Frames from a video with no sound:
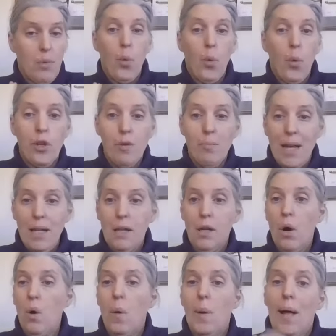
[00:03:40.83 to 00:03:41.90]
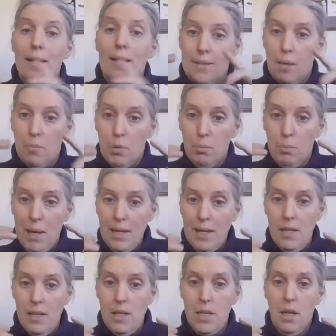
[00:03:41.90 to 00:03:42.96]
what you might call a double
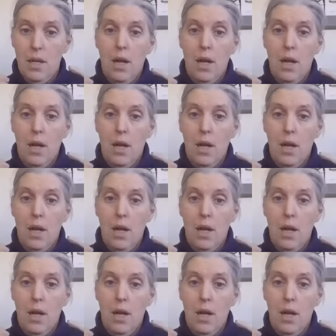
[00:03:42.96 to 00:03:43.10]
bind